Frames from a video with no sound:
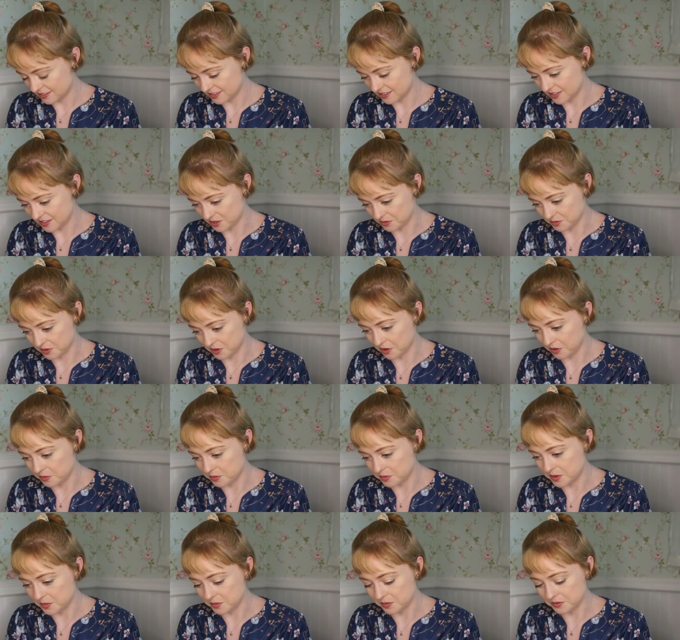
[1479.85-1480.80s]
you know, when other
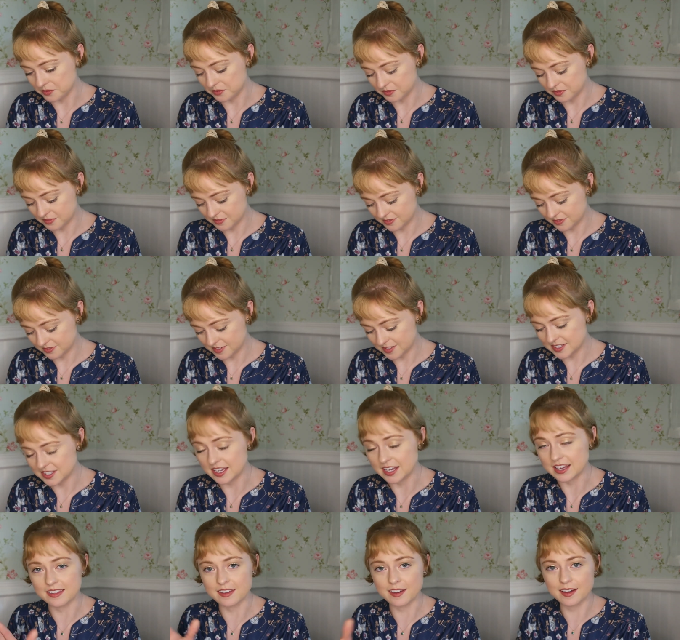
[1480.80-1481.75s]
people
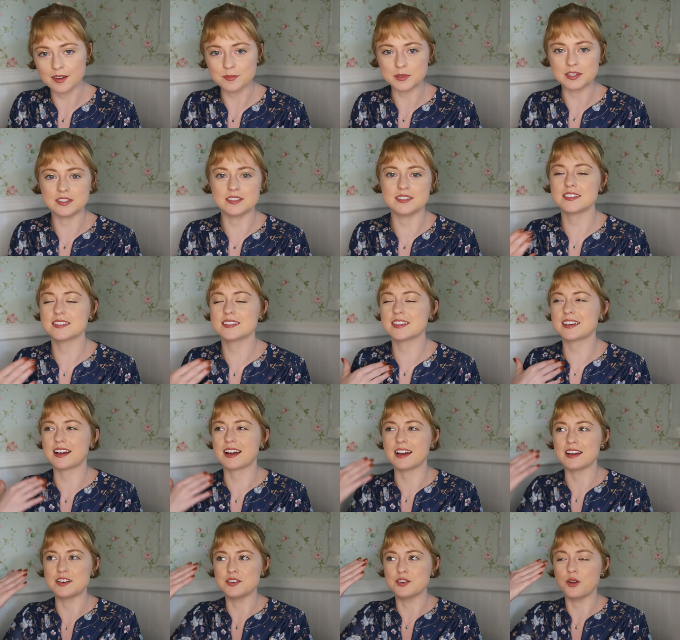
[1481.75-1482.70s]
say that, because it's like,
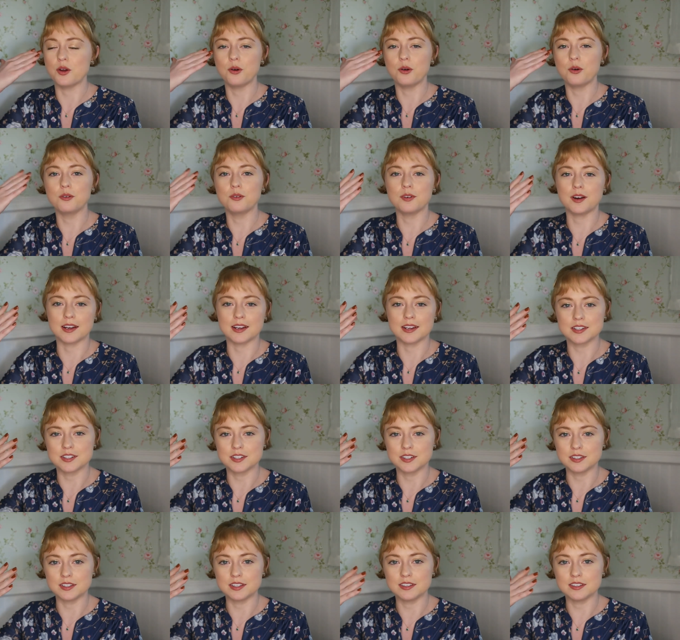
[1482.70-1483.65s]
I know
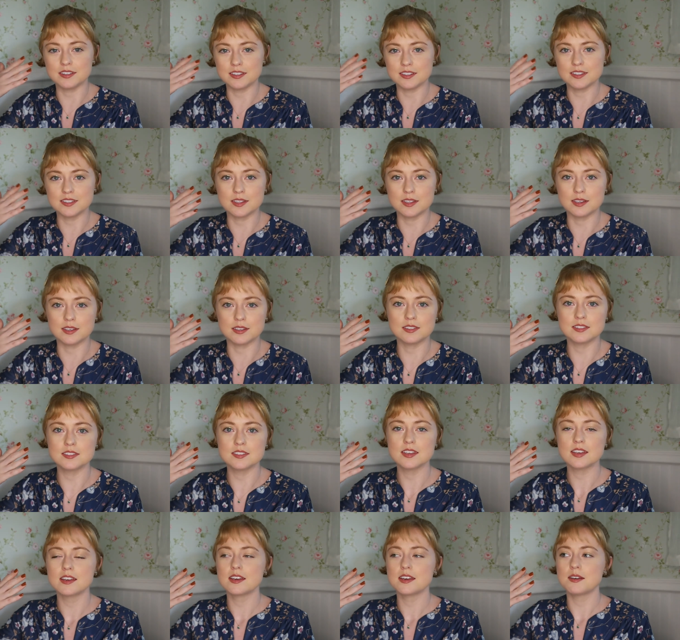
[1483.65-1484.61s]
rationally these things,
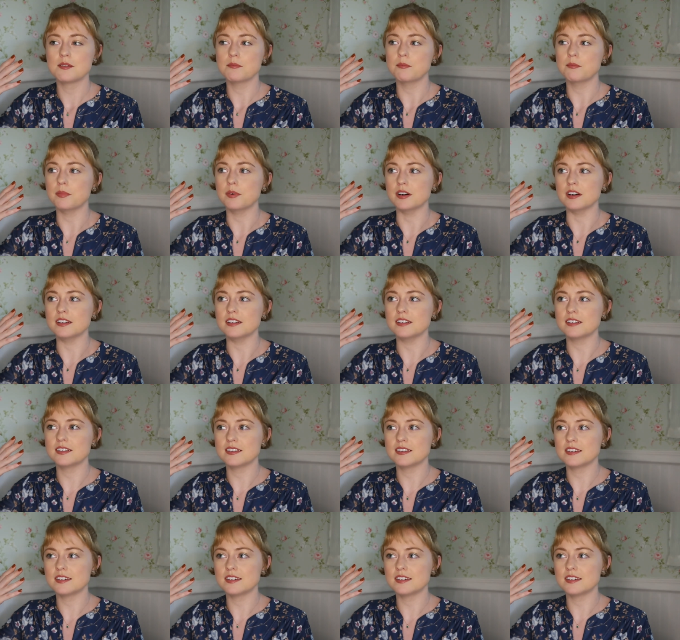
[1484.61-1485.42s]
but